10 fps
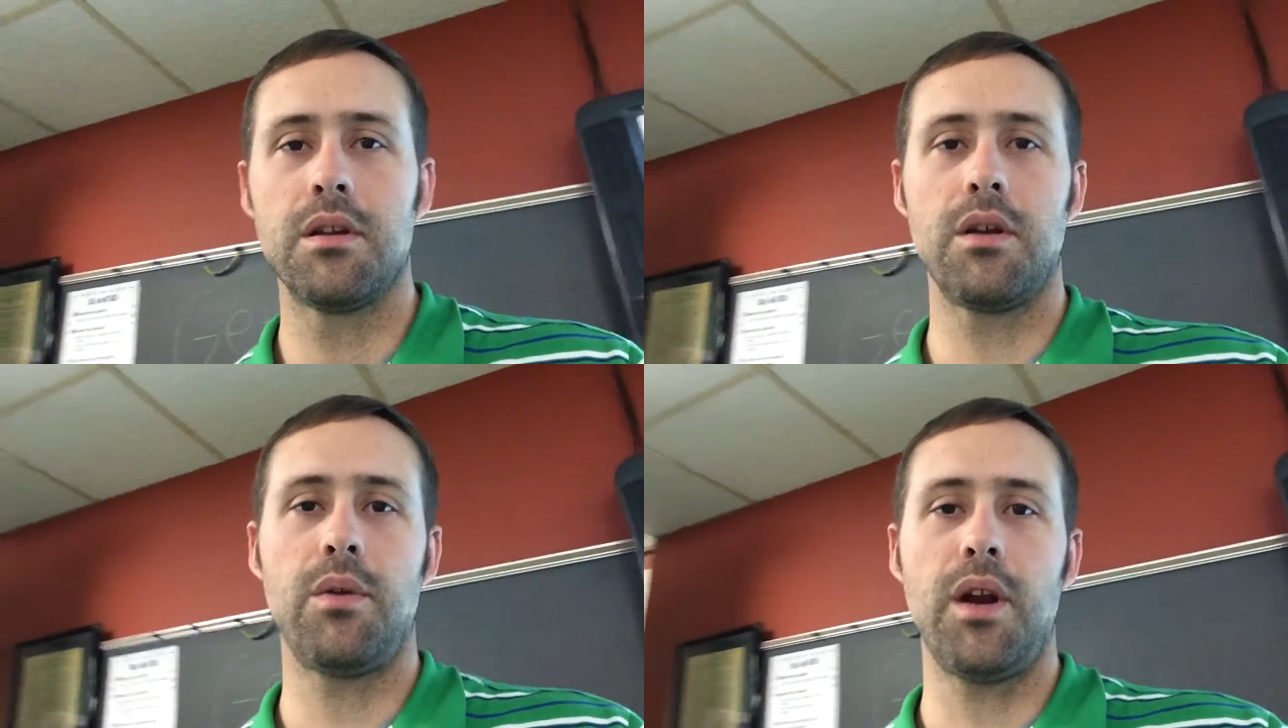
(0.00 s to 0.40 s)

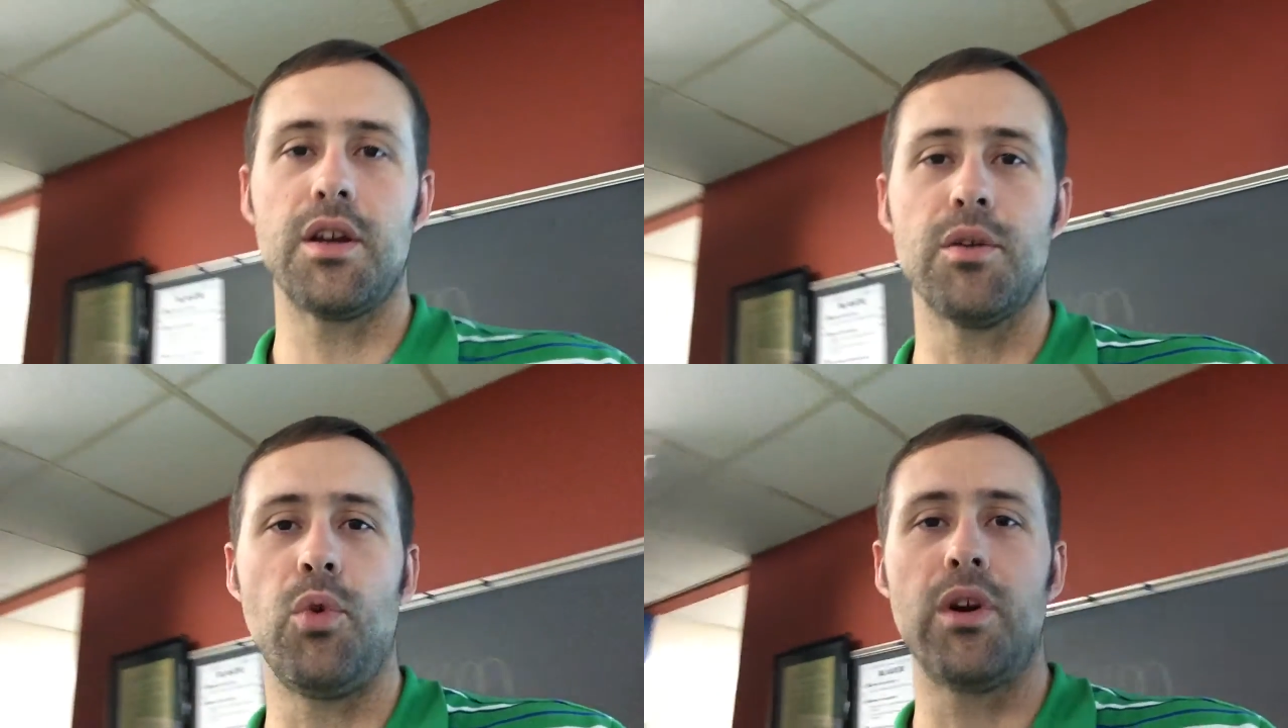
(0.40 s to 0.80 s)
All
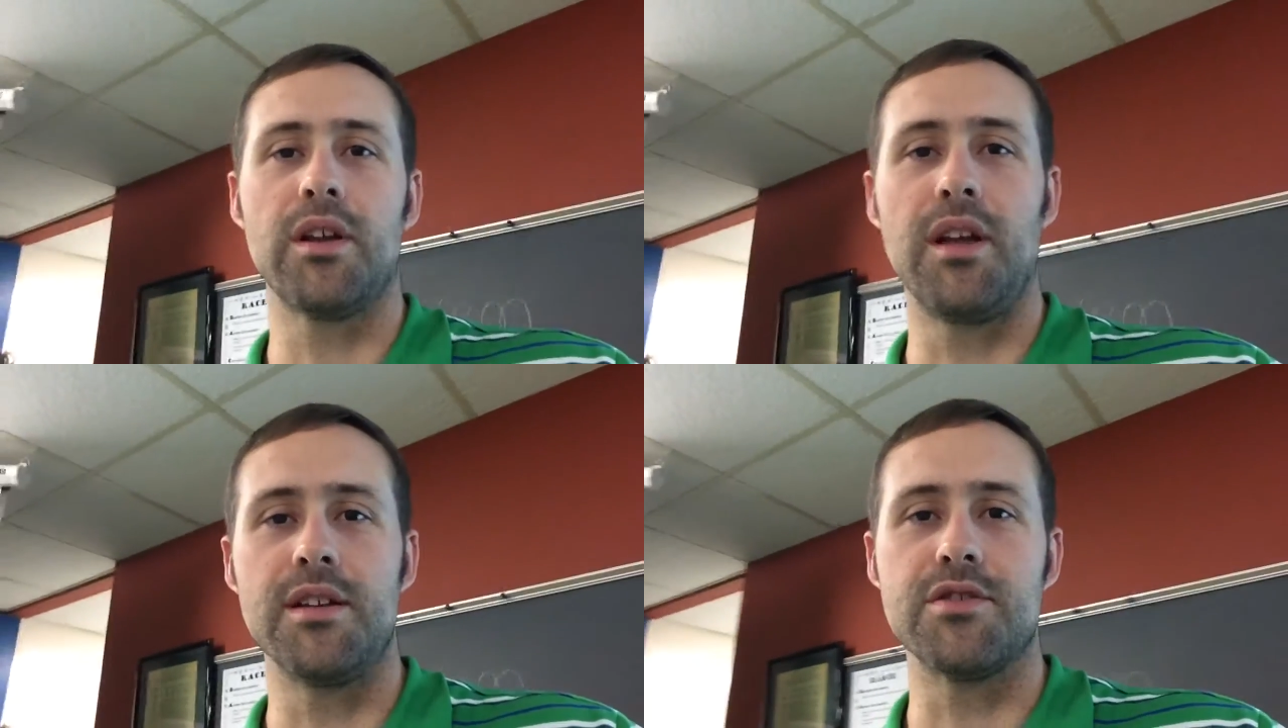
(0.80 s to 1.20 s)
right, good morning,
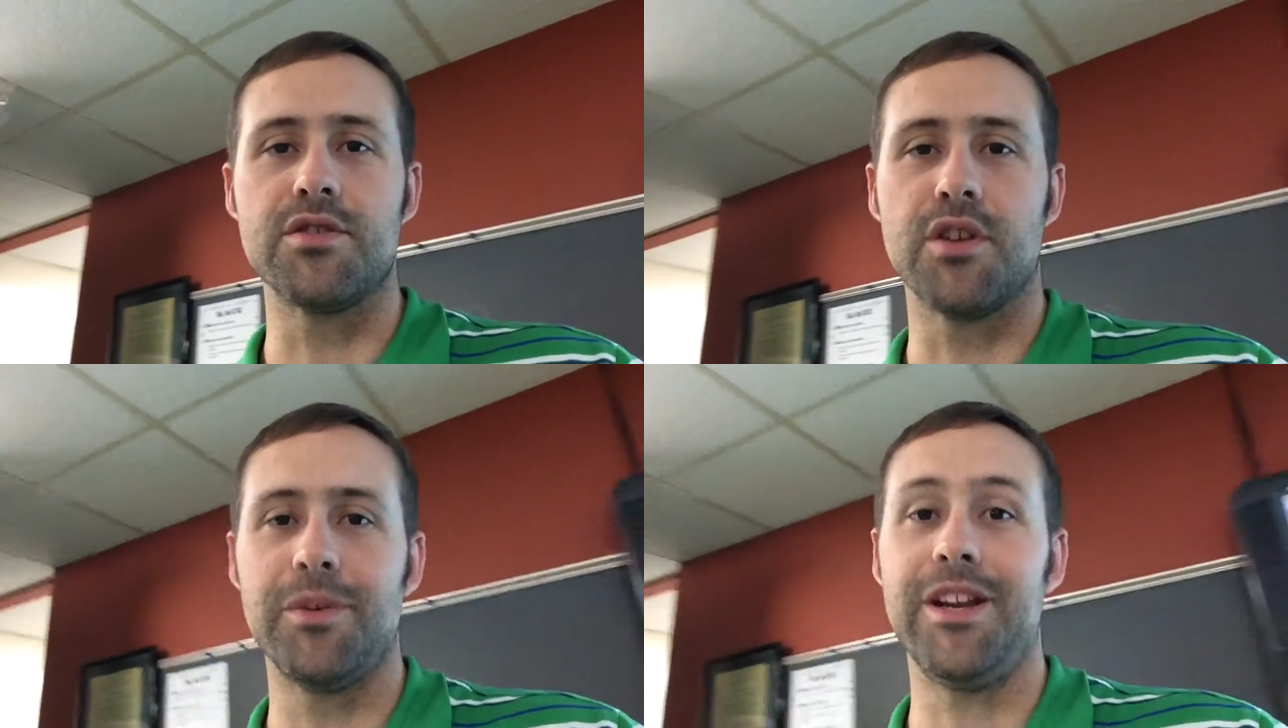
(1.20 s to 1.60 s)
ladies and
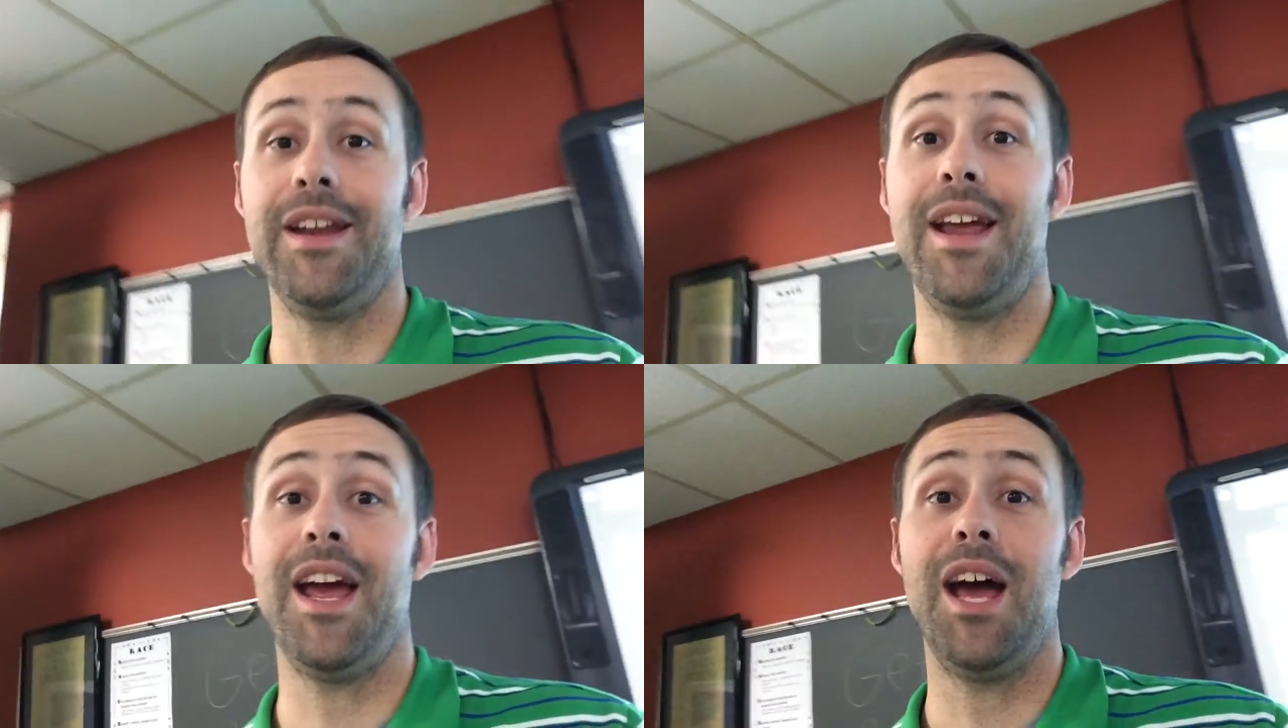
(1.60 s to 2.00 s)
gentlemen,
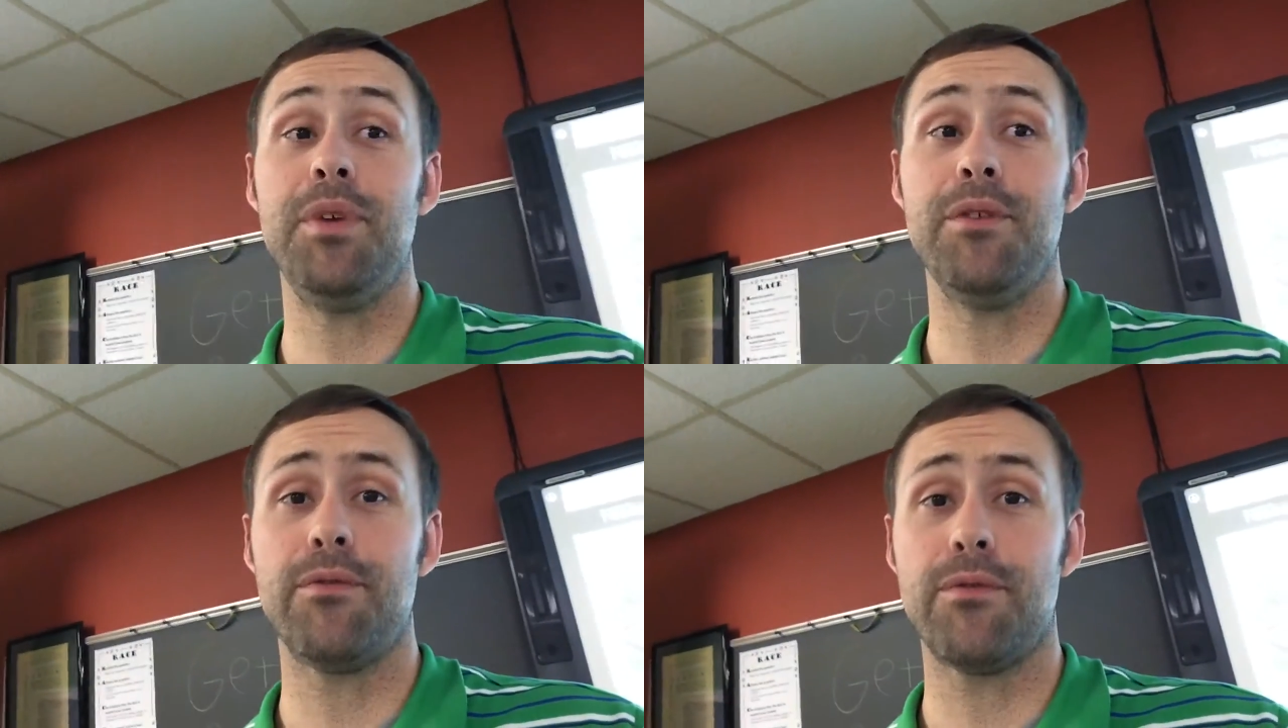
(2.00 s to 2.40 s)
and
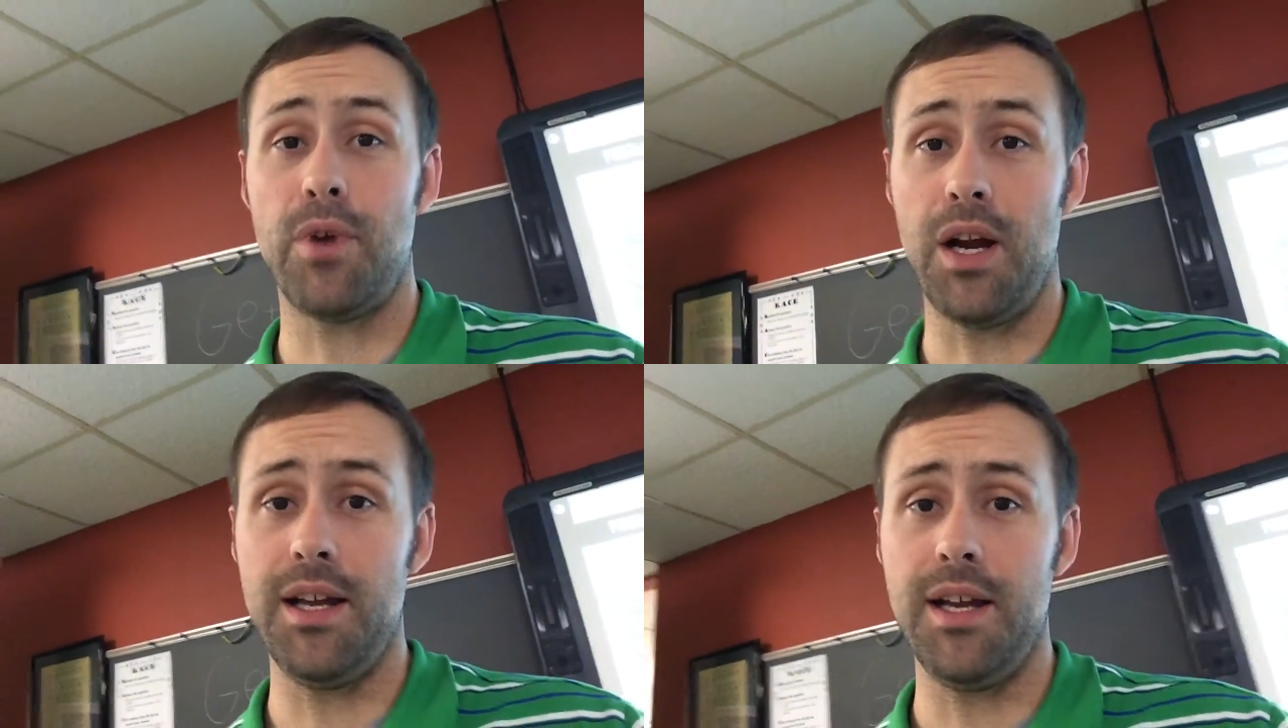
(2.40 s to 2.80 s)
happy
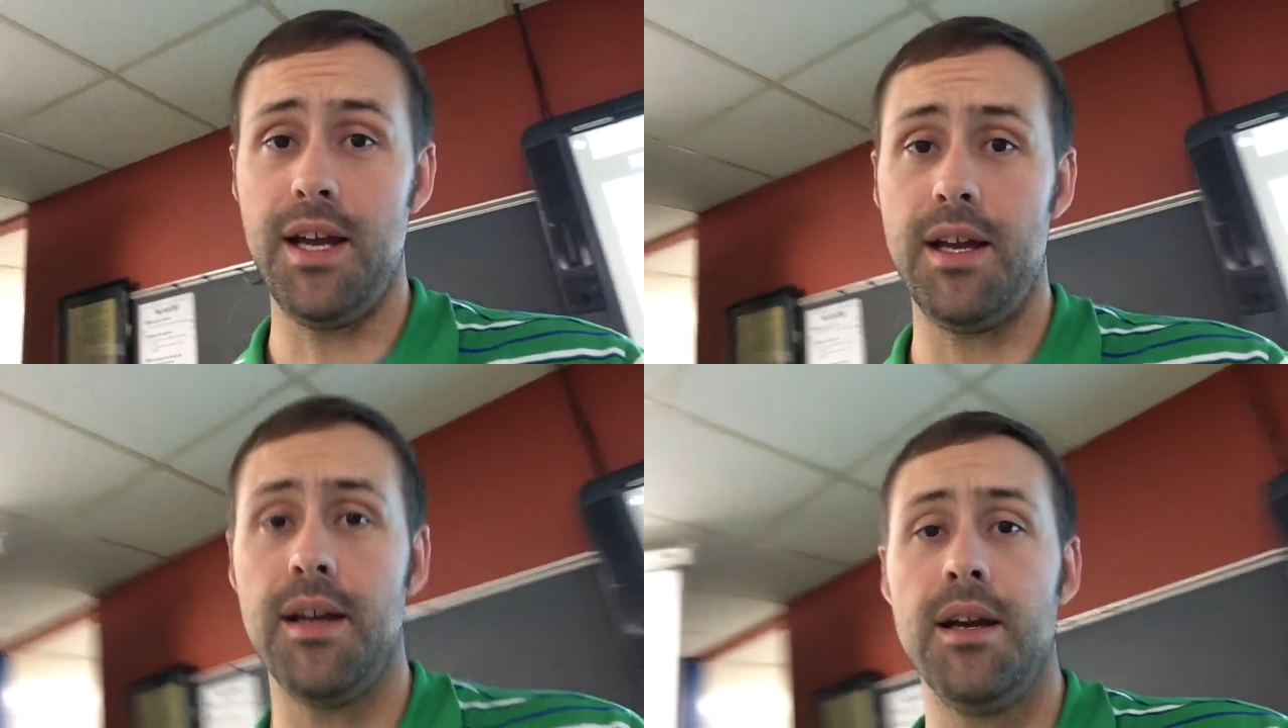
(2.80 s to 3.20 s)

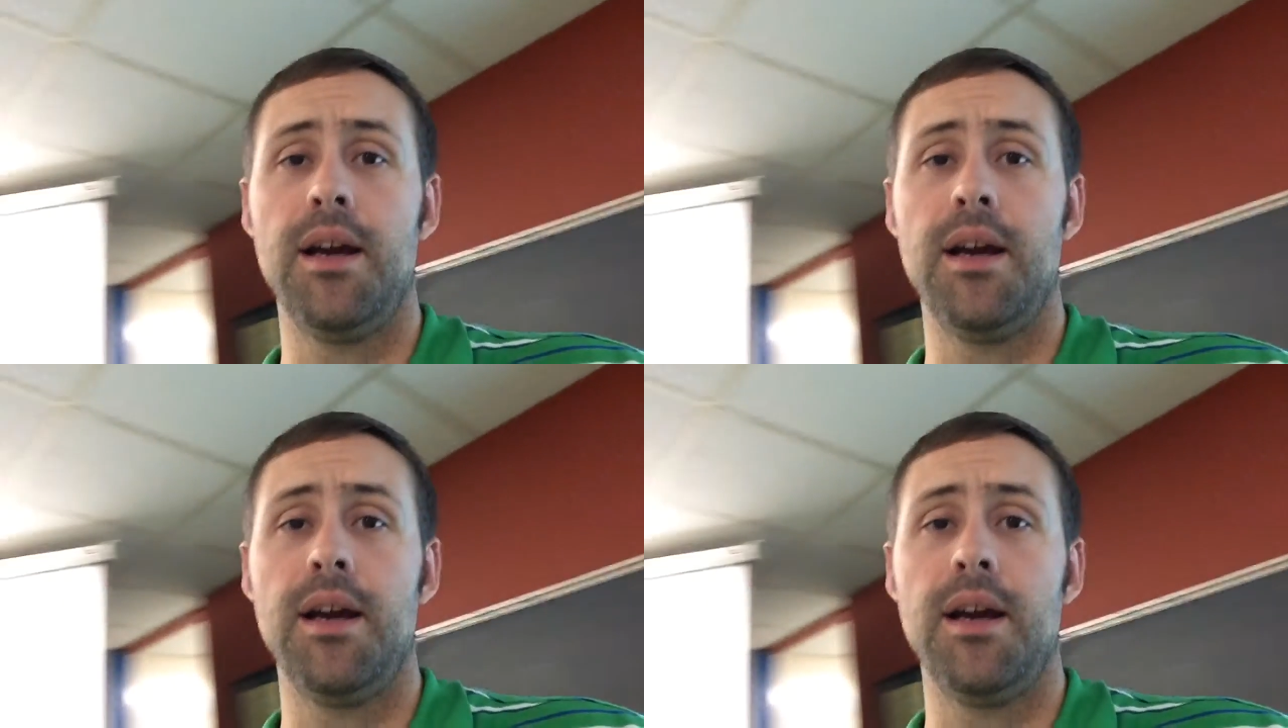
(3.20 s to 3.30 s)
Friday.